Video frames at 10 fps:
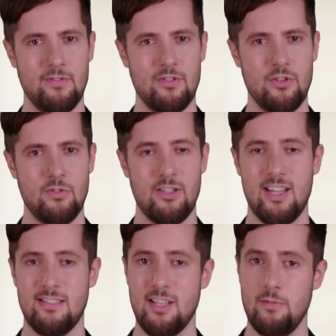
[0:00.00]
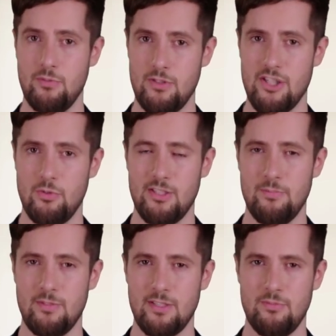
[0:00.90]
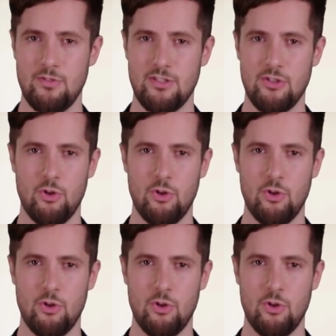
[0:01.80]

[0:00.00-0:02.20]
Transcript: So the next time you're faced with something that feels